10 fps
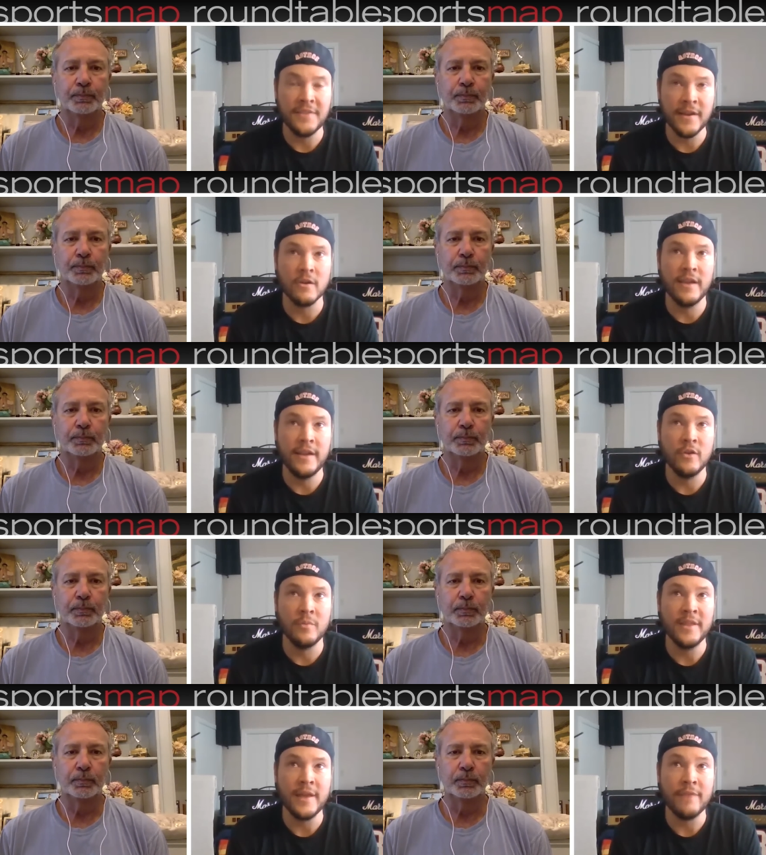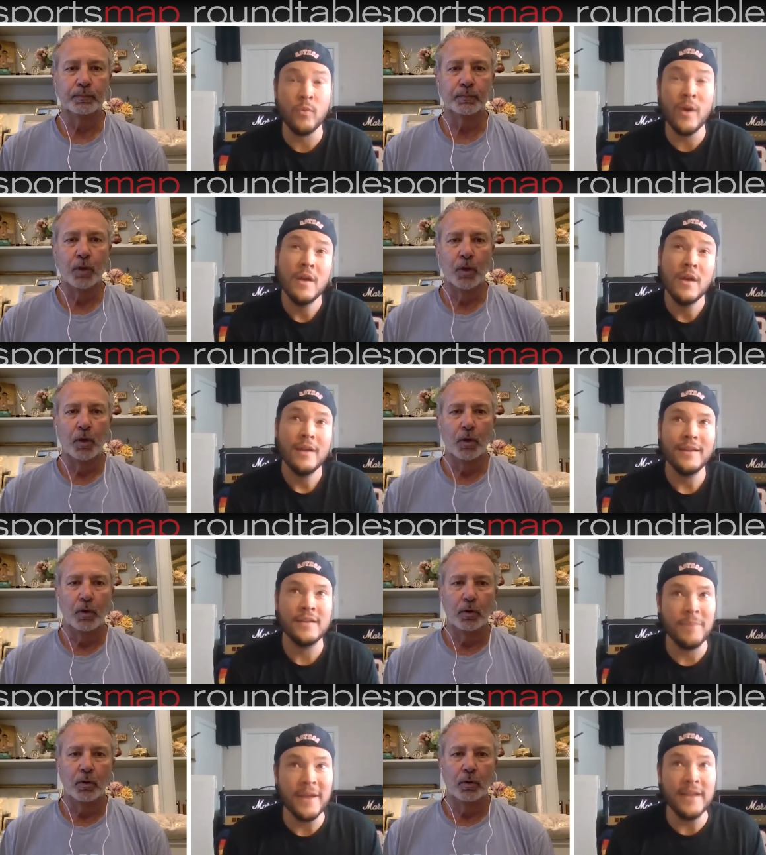Speaker 1: I think Urquidy will be that. Well,
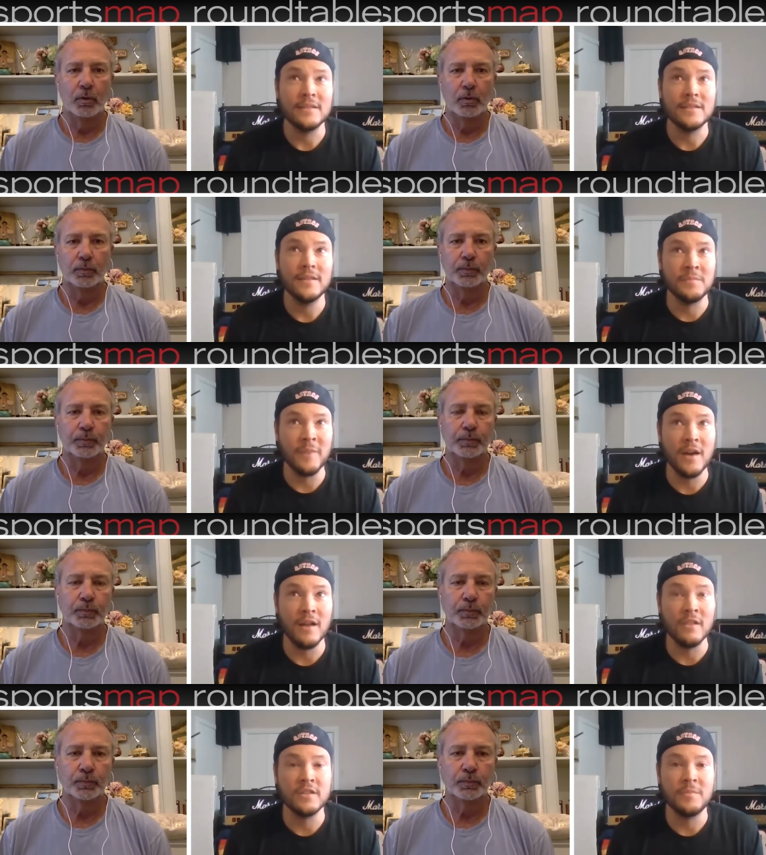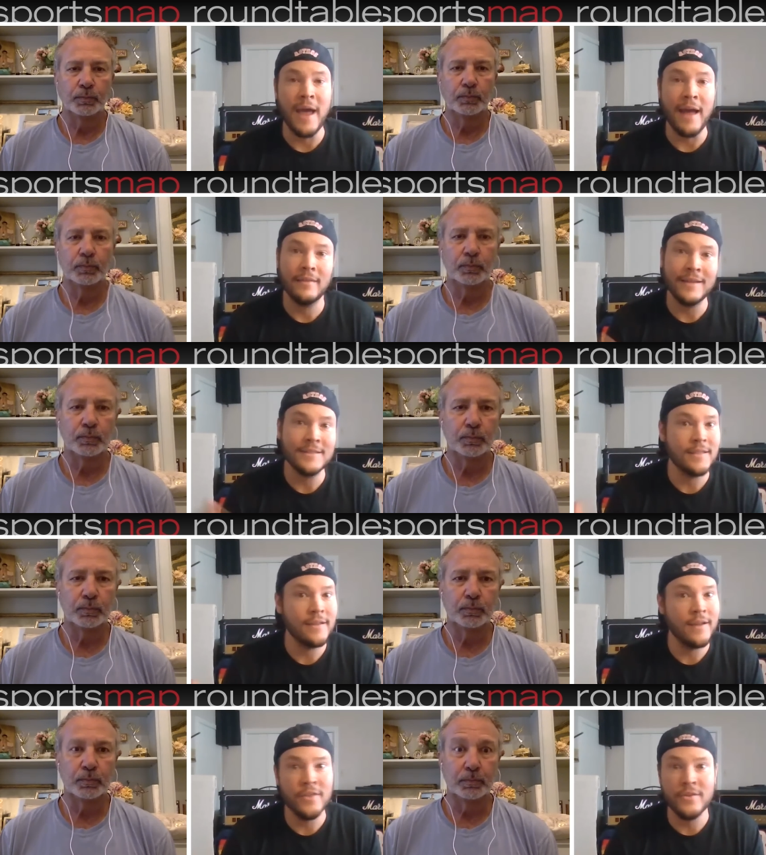it depends. Is McCullers back? That's
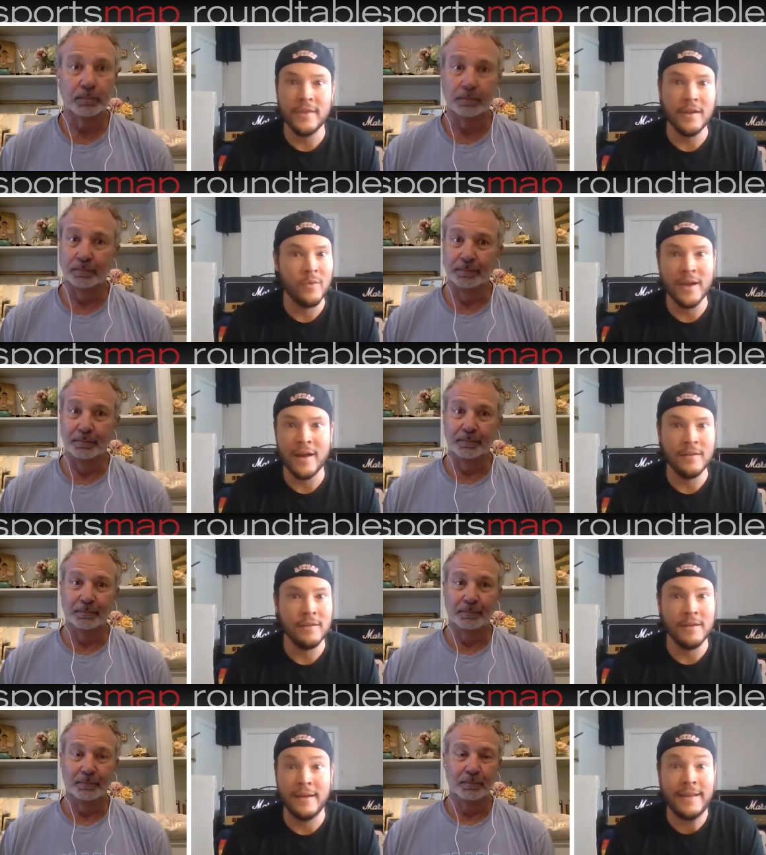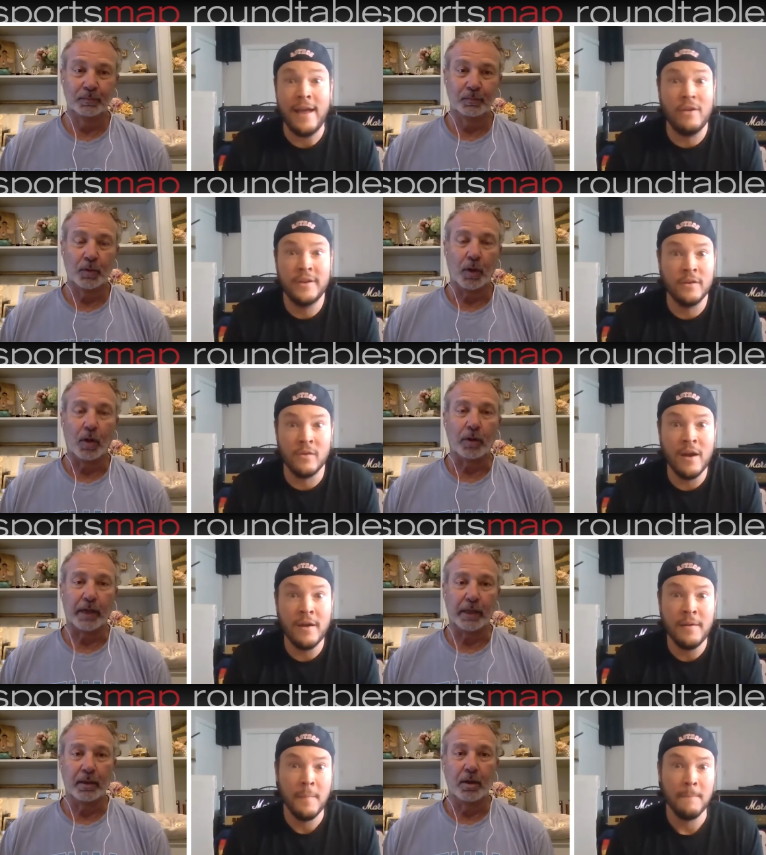the other thing we got to account
Speaker 2: here, okay.
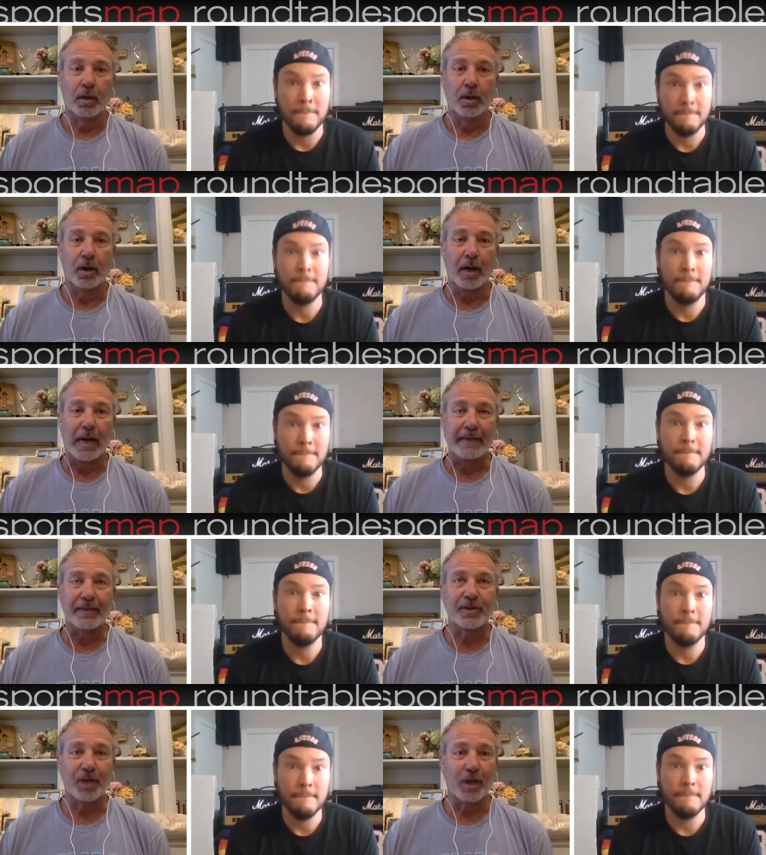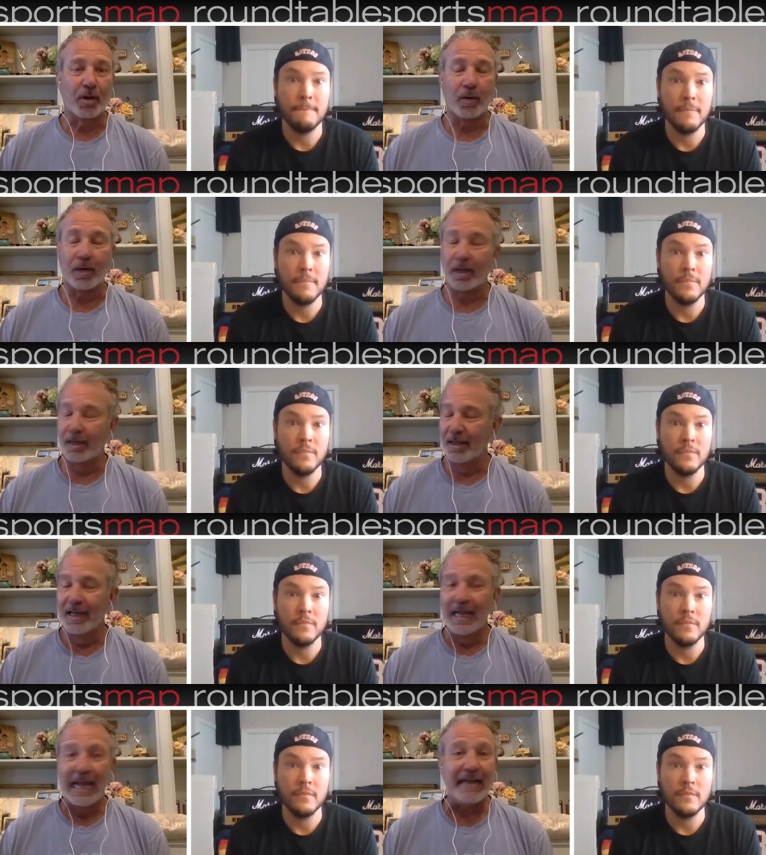right? All right. So,
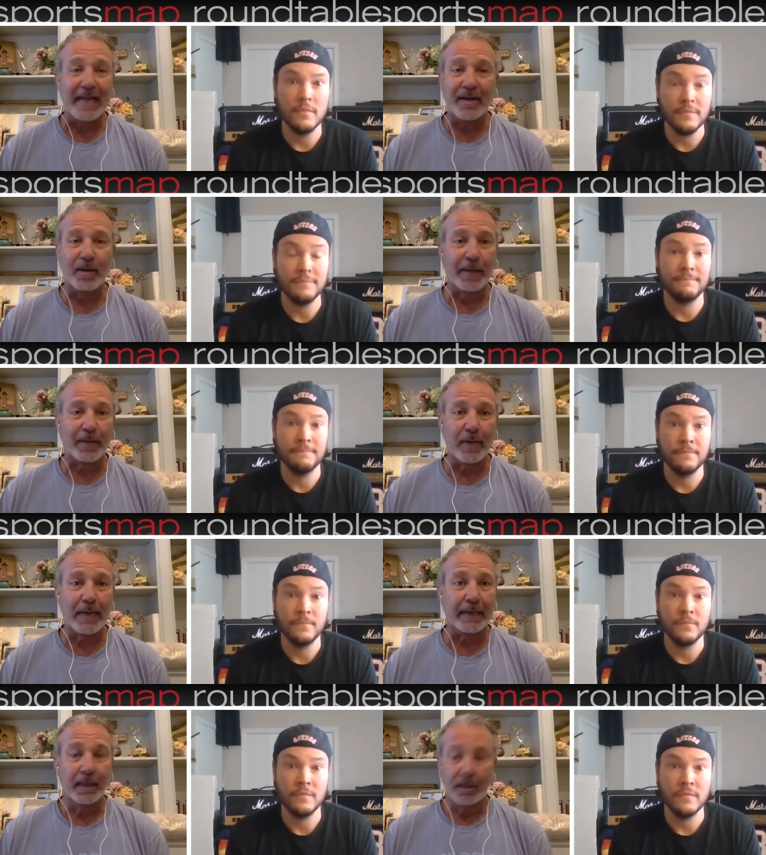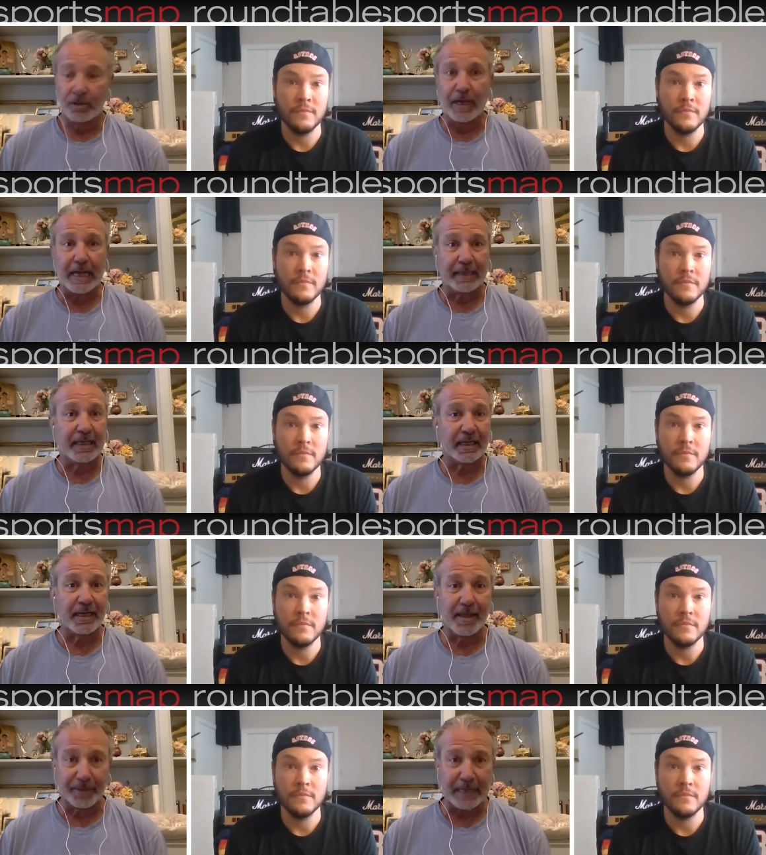and, and oh by the way, you got to kick
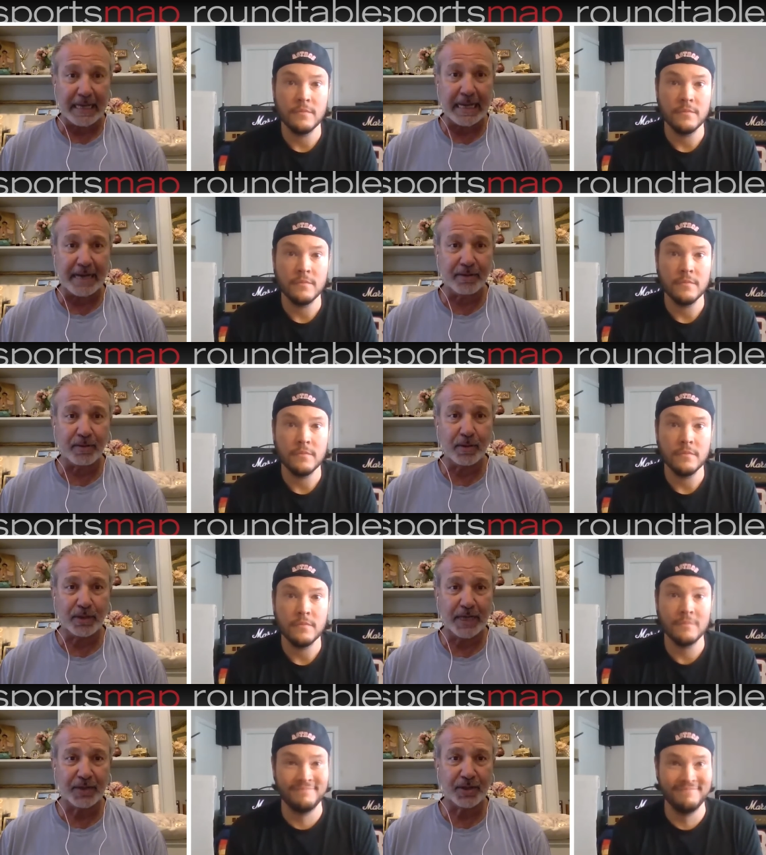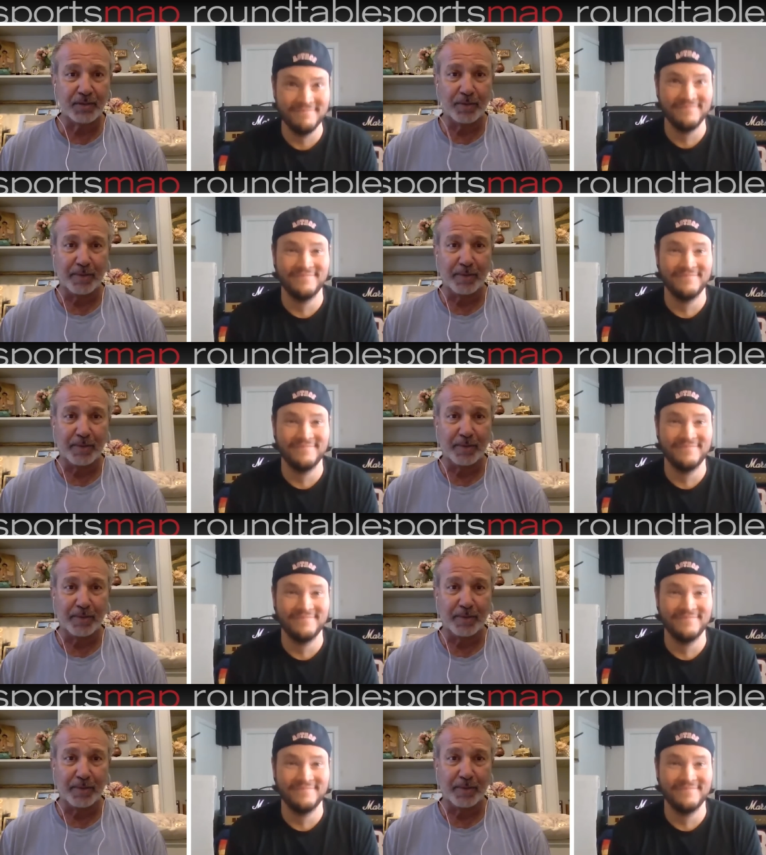another guy out of the rotation when